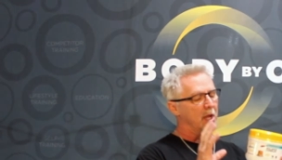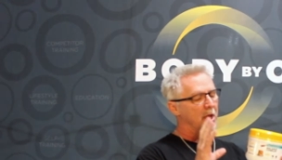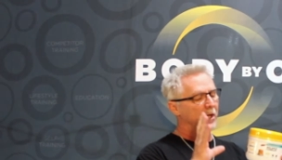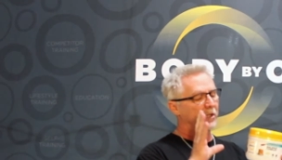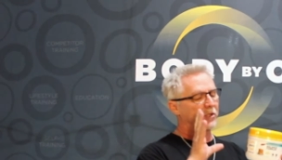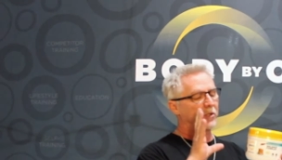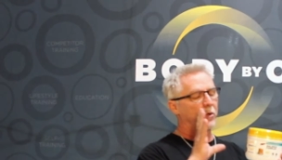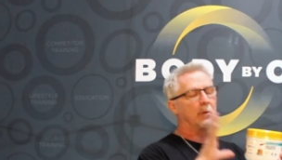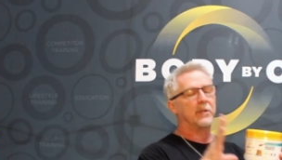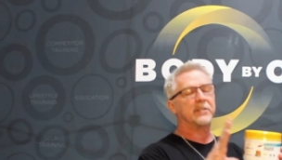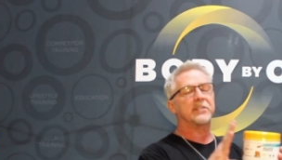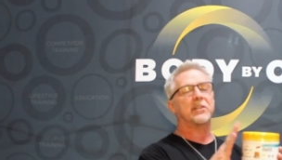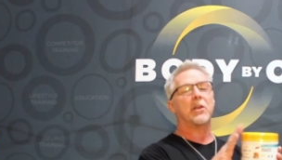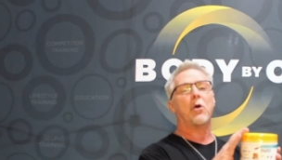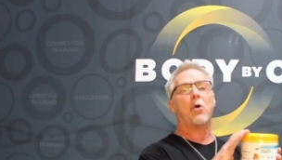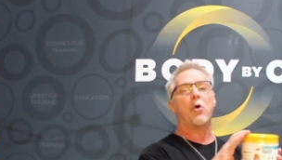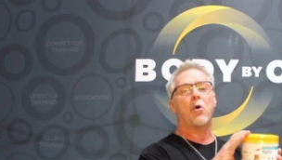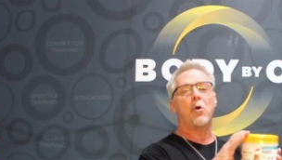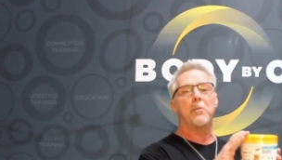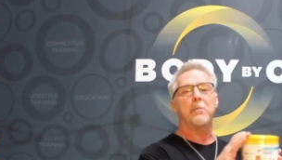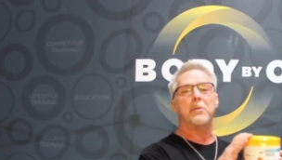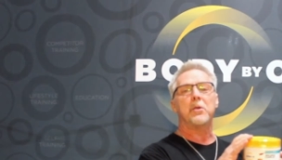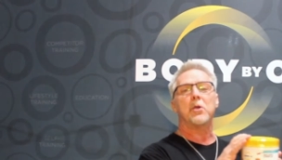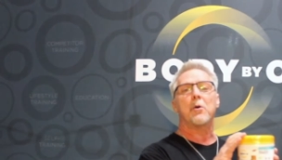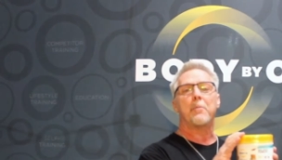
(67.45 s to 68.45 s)
So it's a
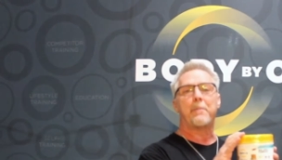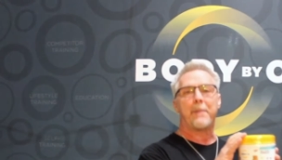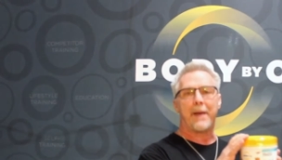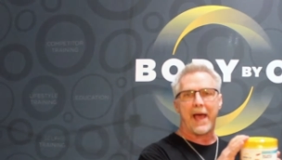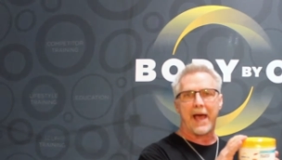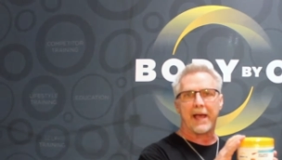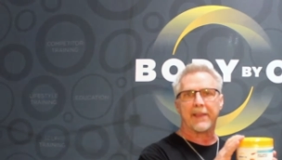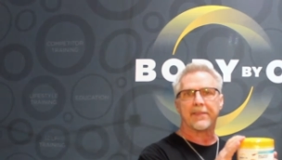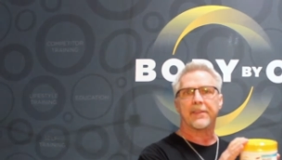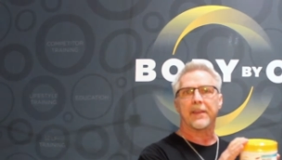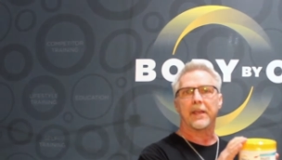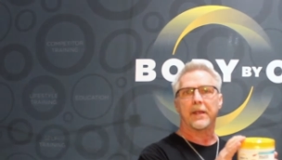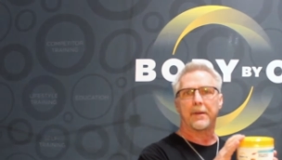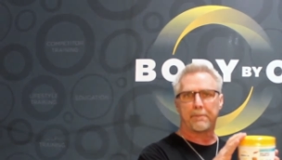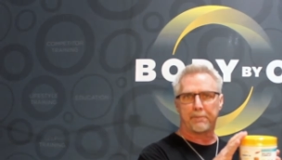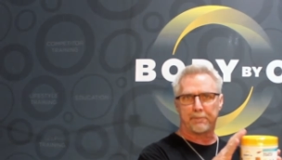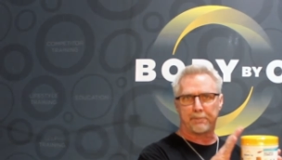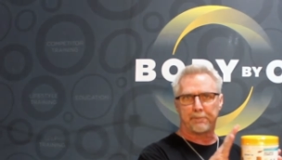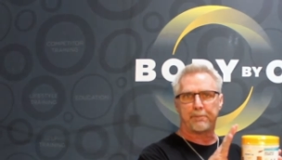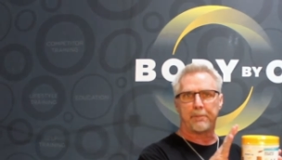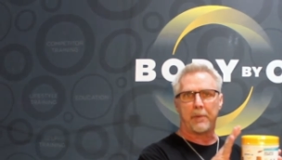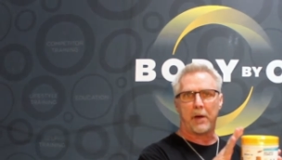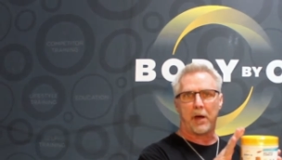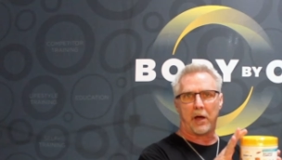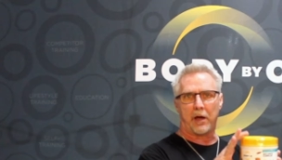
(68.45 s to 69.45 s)
homeopathic
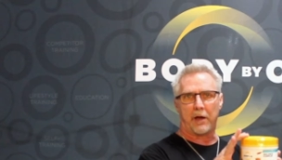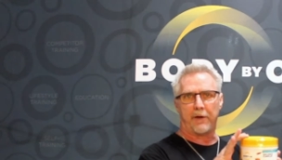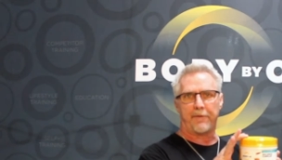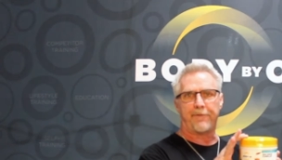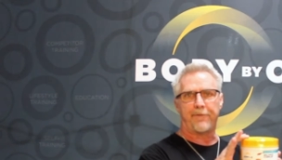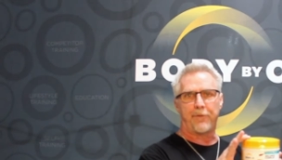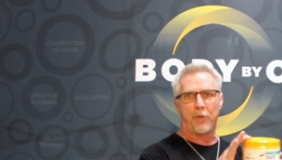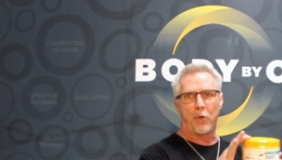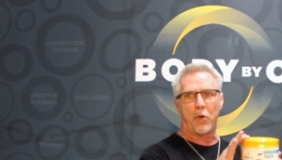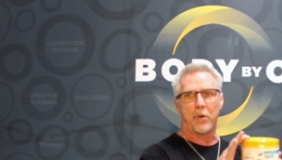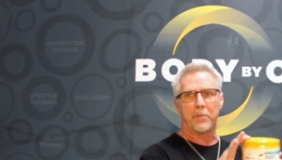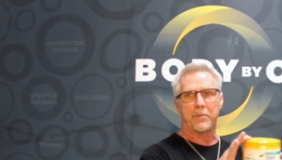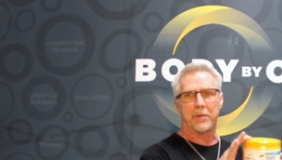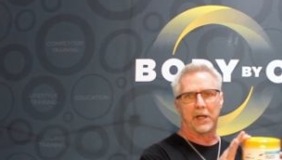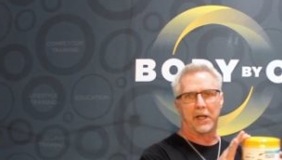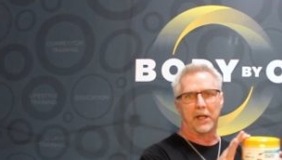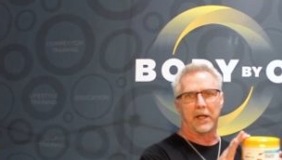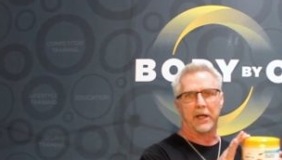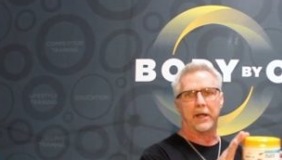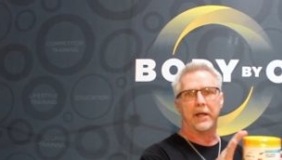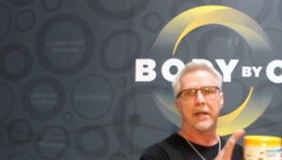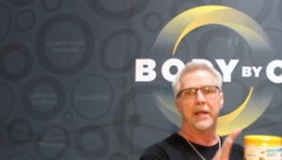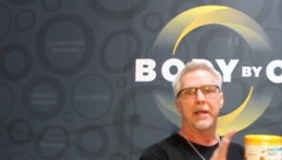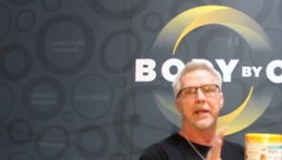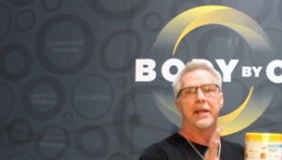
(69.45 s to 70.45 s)
uh,
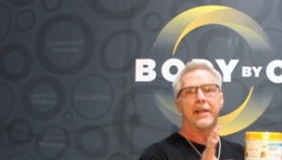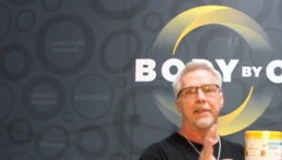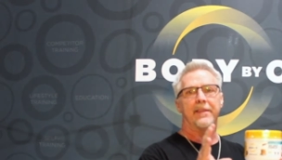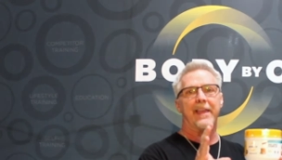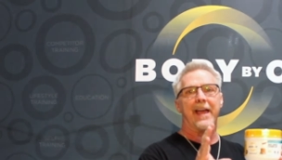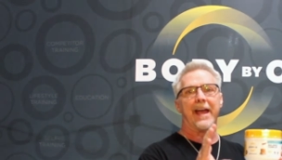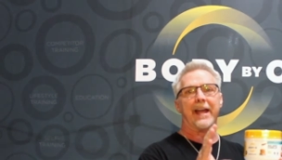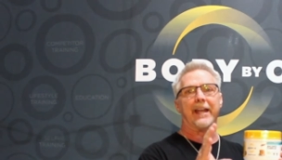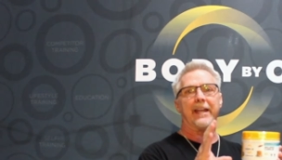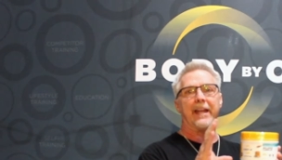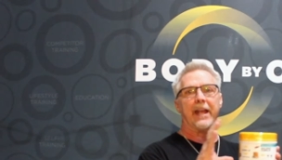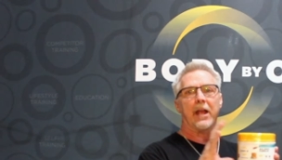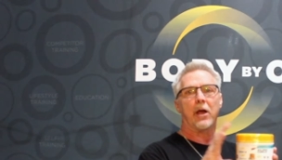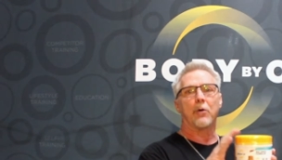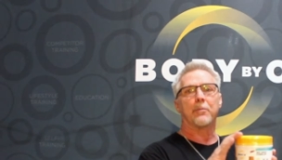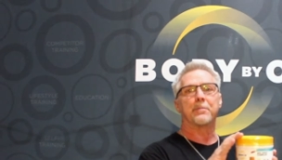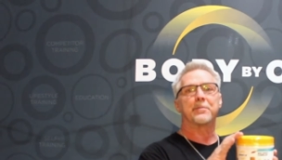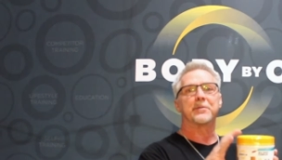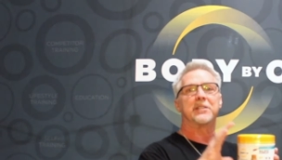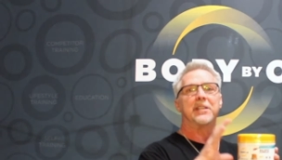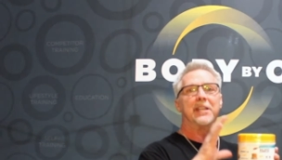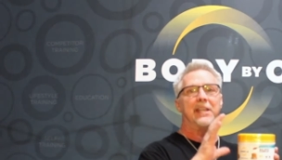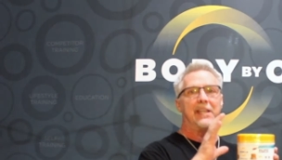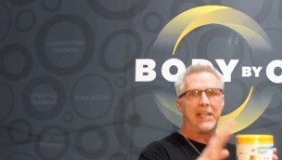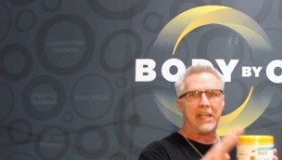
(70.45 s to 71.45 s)
formula that
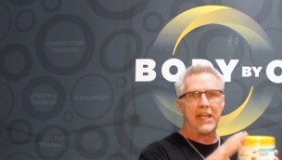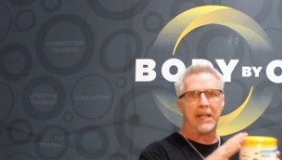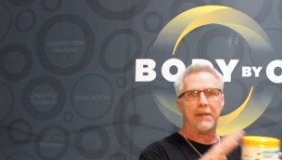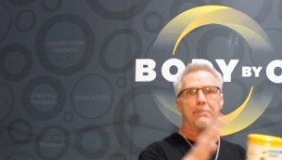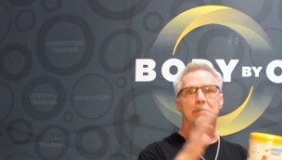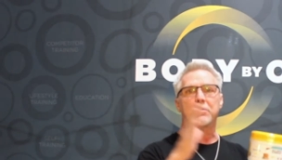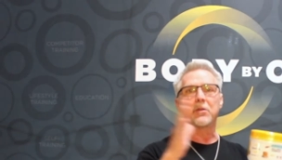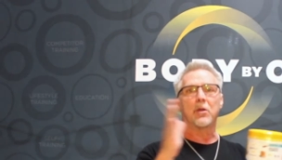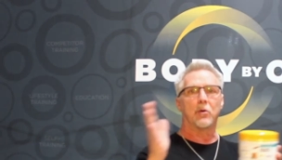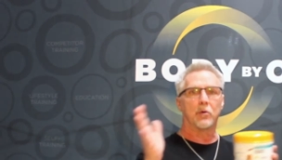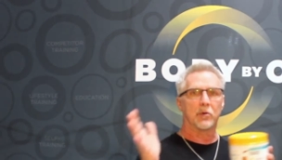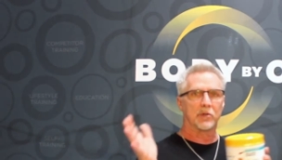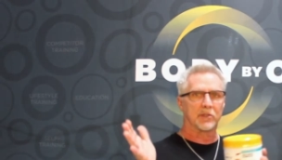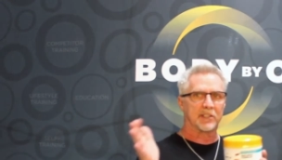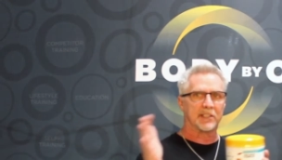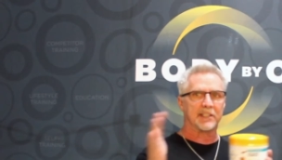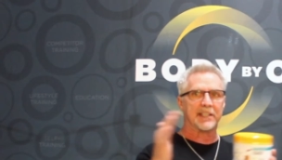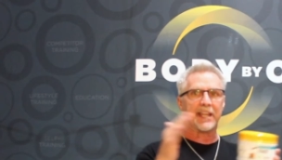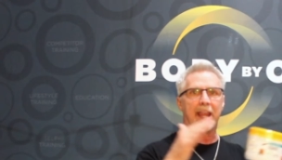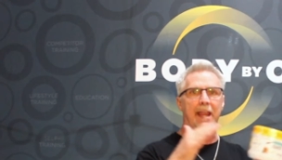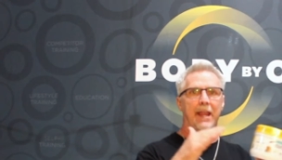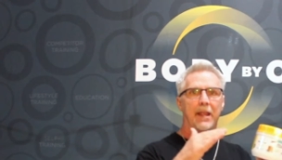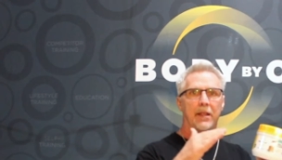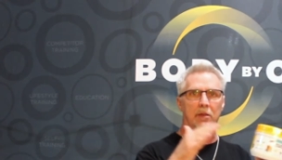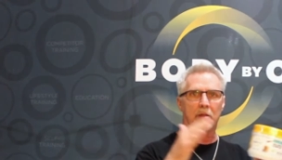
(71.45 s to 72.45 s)
helps to keep those
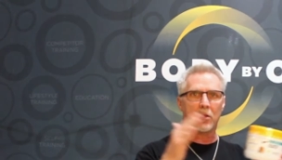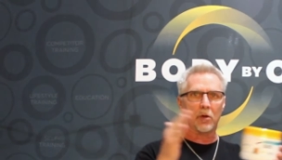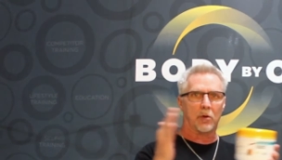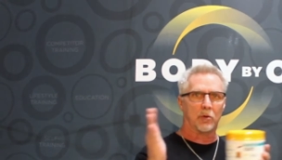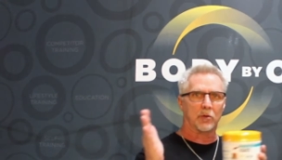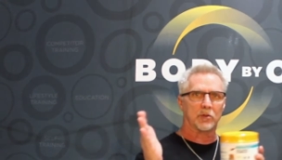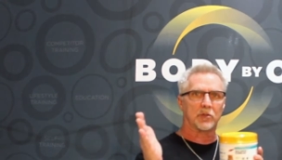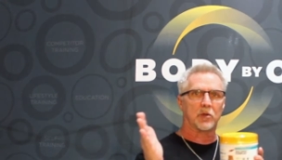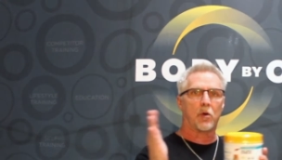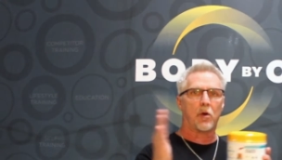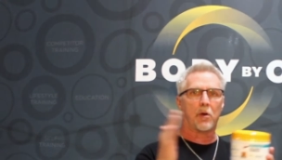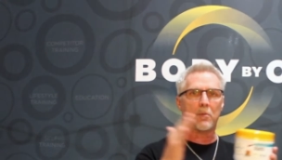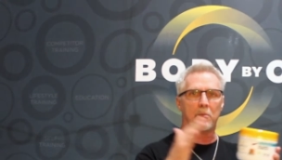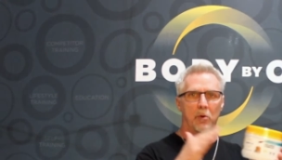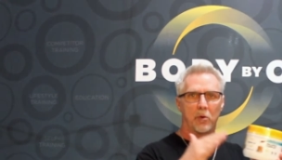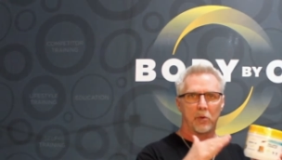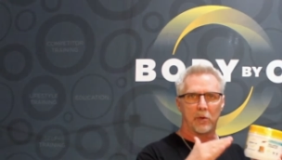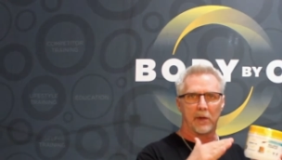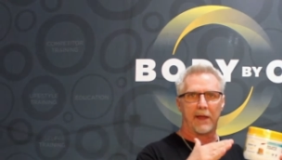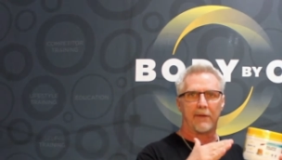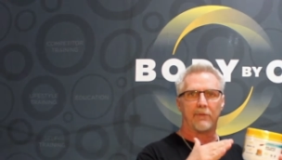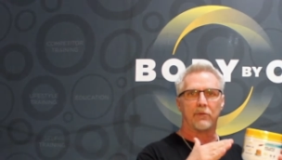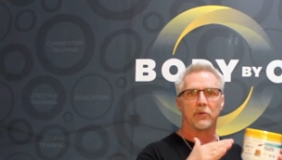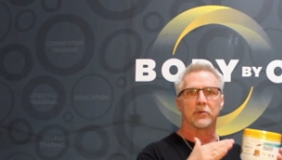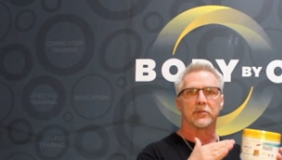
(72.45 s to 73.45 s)
state, those hormone
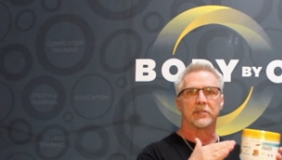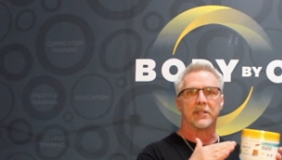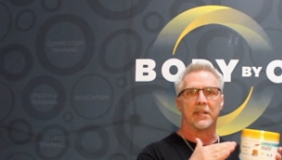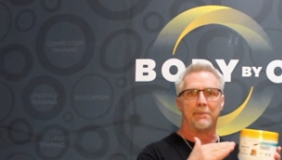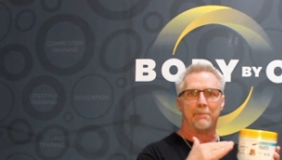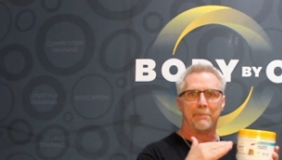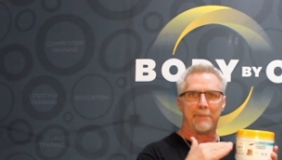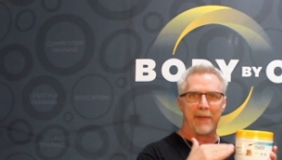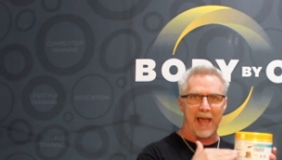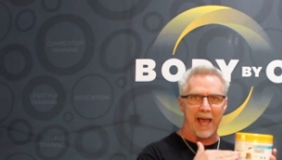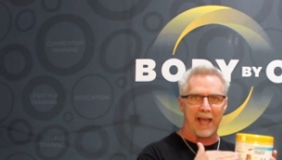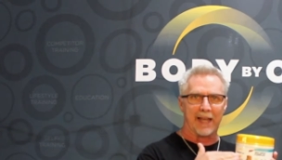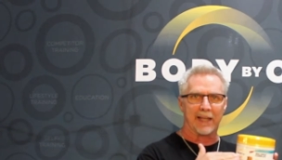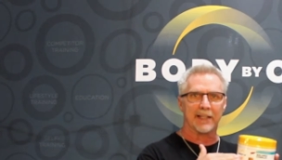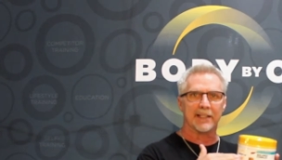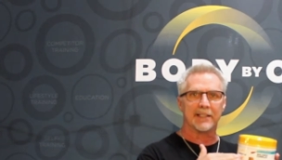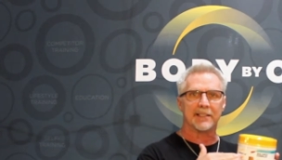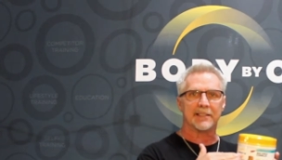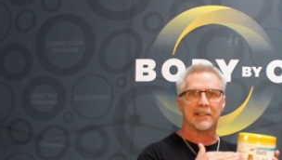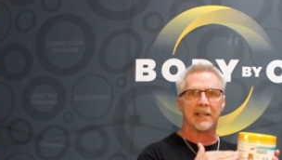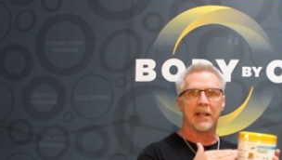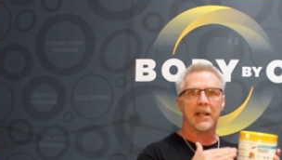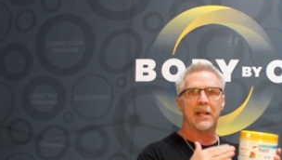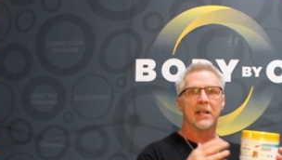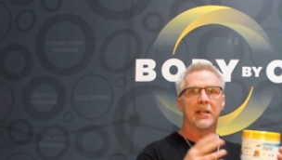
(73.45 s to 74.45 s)
levels in
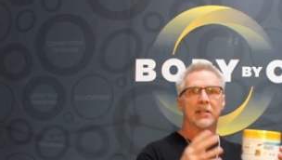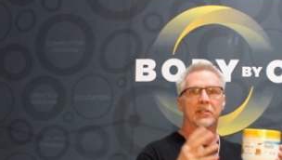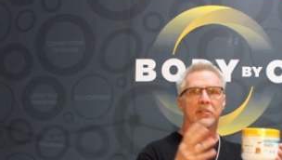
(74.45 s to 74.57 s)
balance,